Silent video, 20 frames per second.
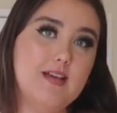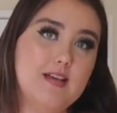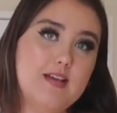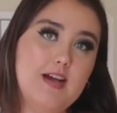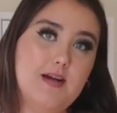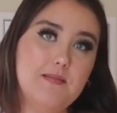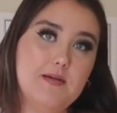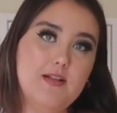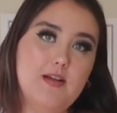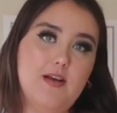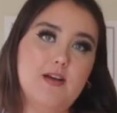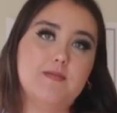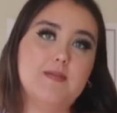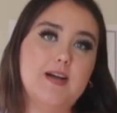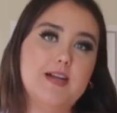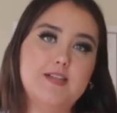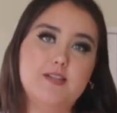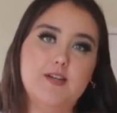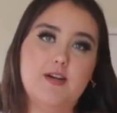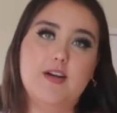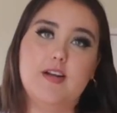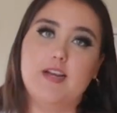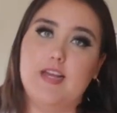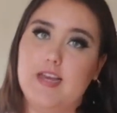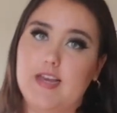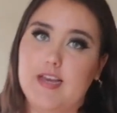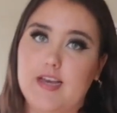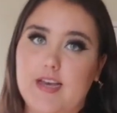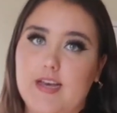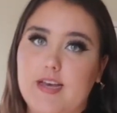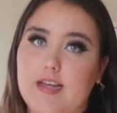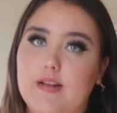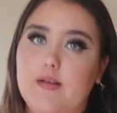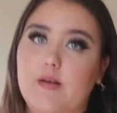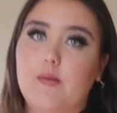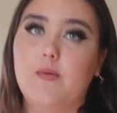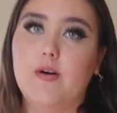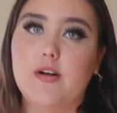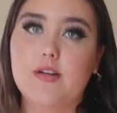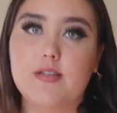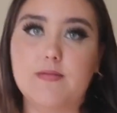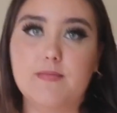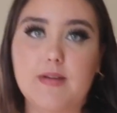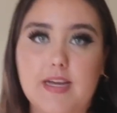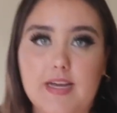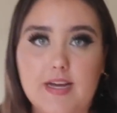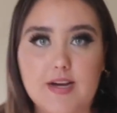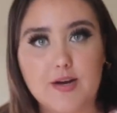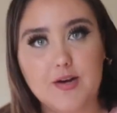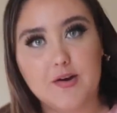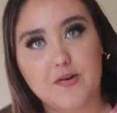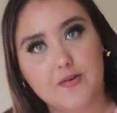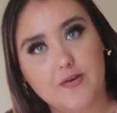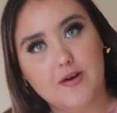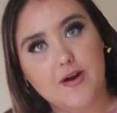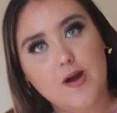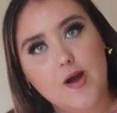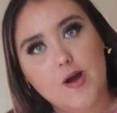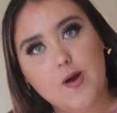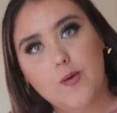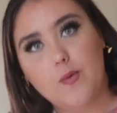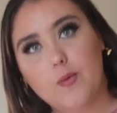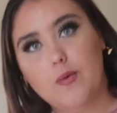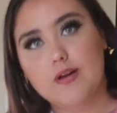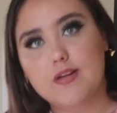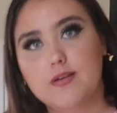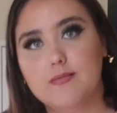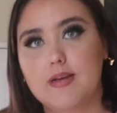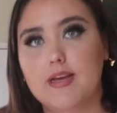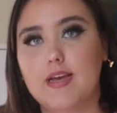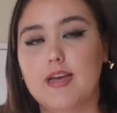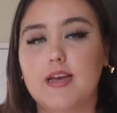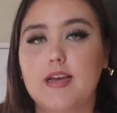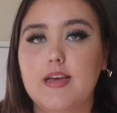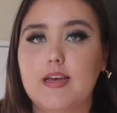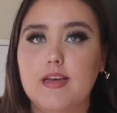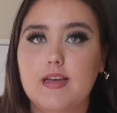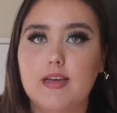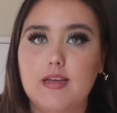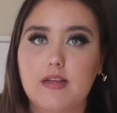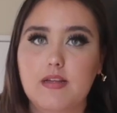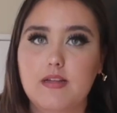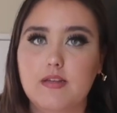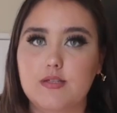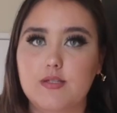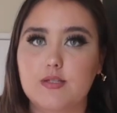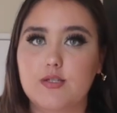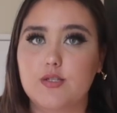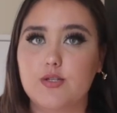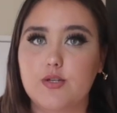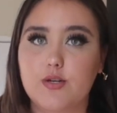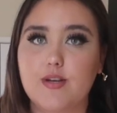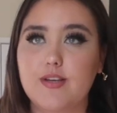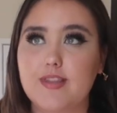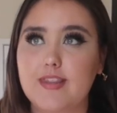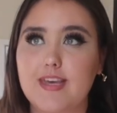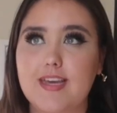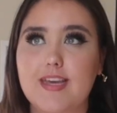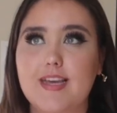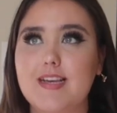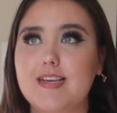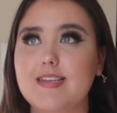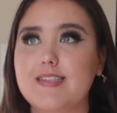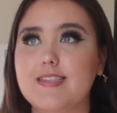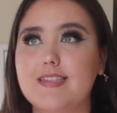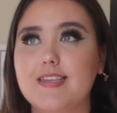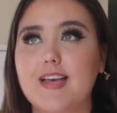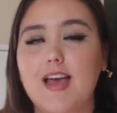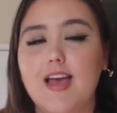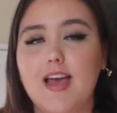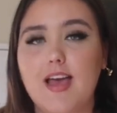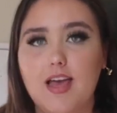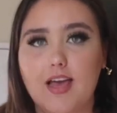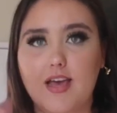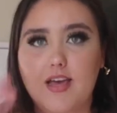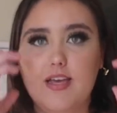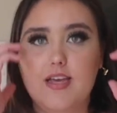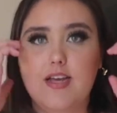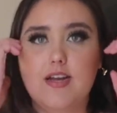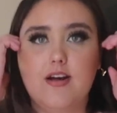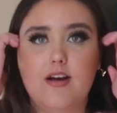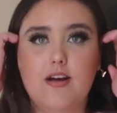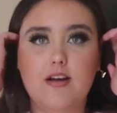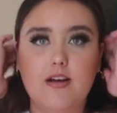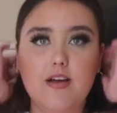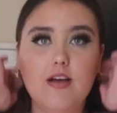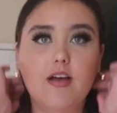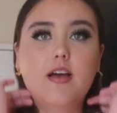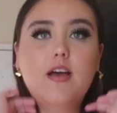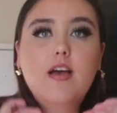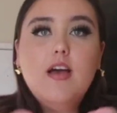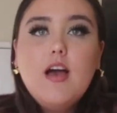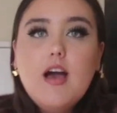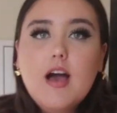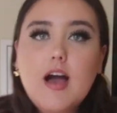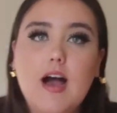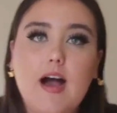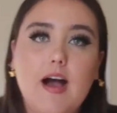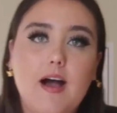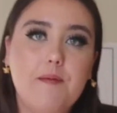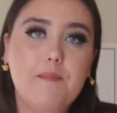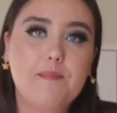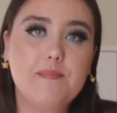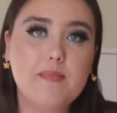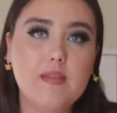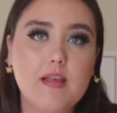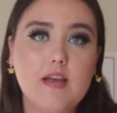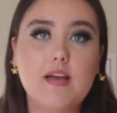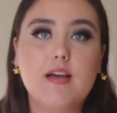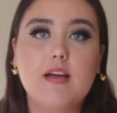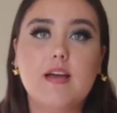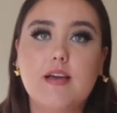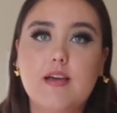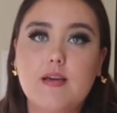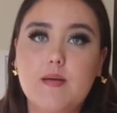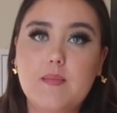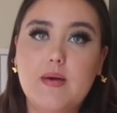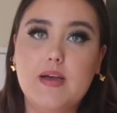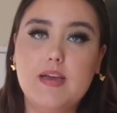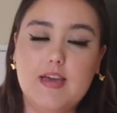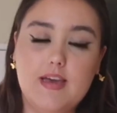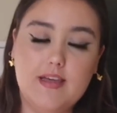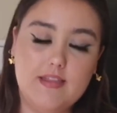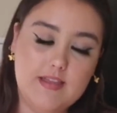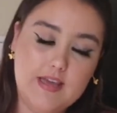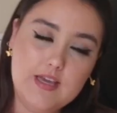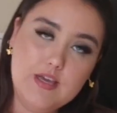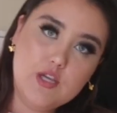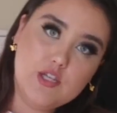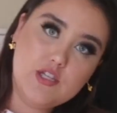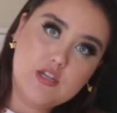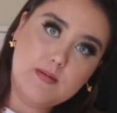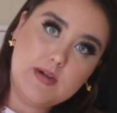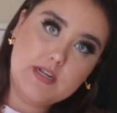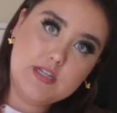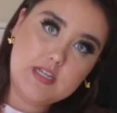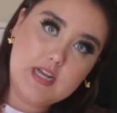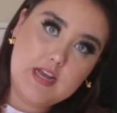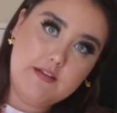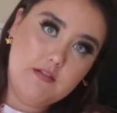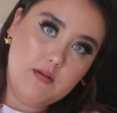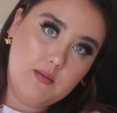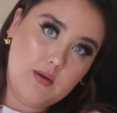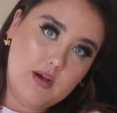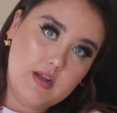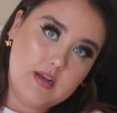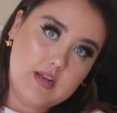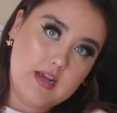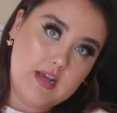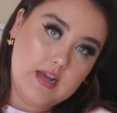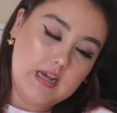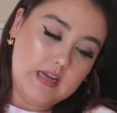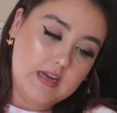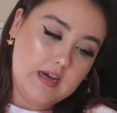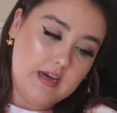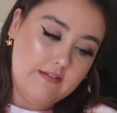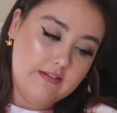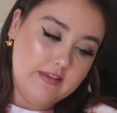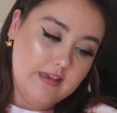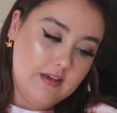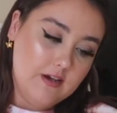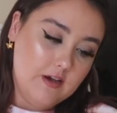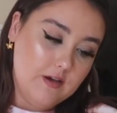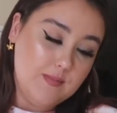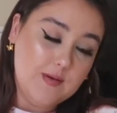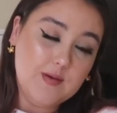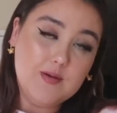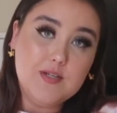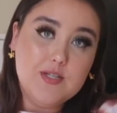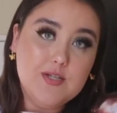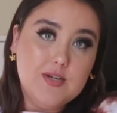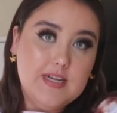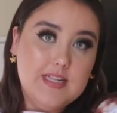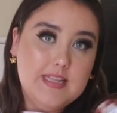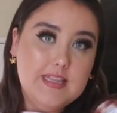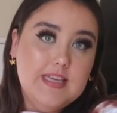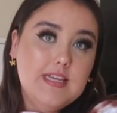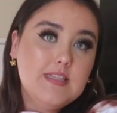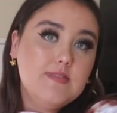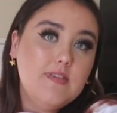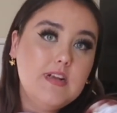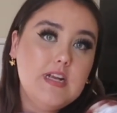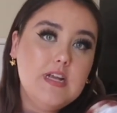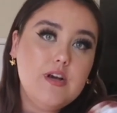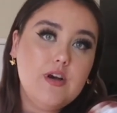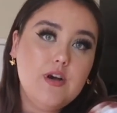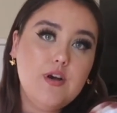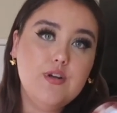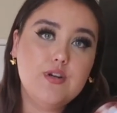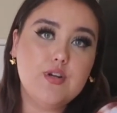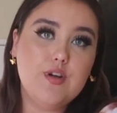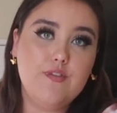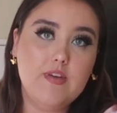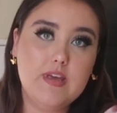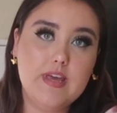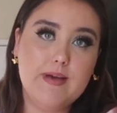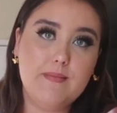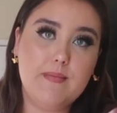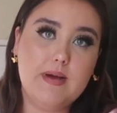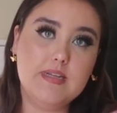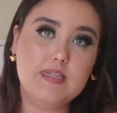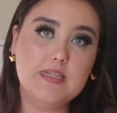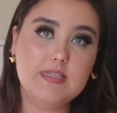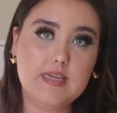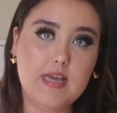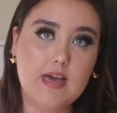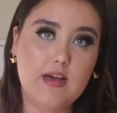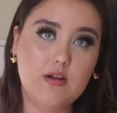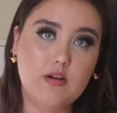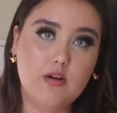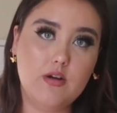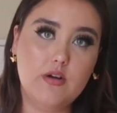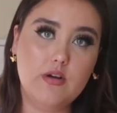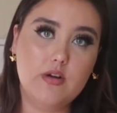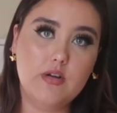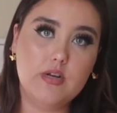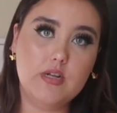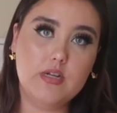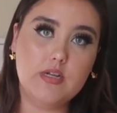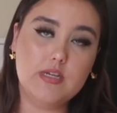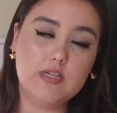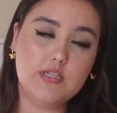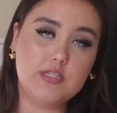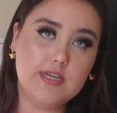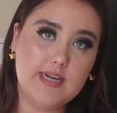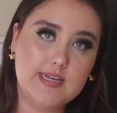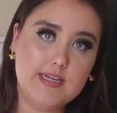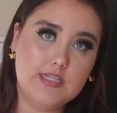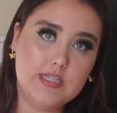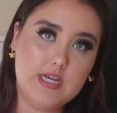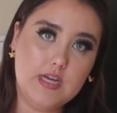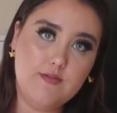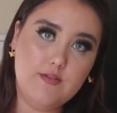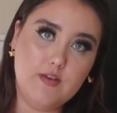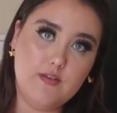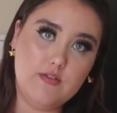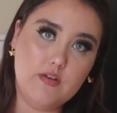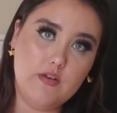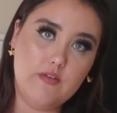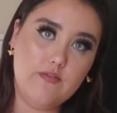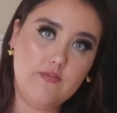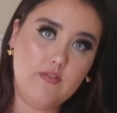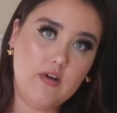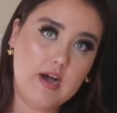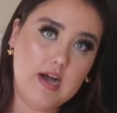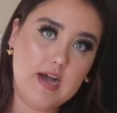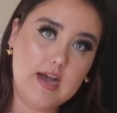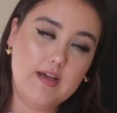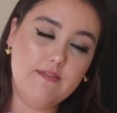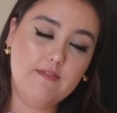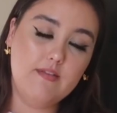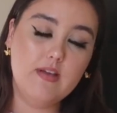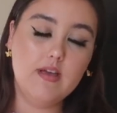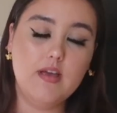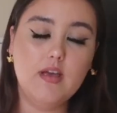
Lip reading: come along my journey and watch me grow, watch me do things, you know. But yeah, thank you so much everyone, and I really hope you enjoyed this video. Don't forget, my discount code is JadaG55.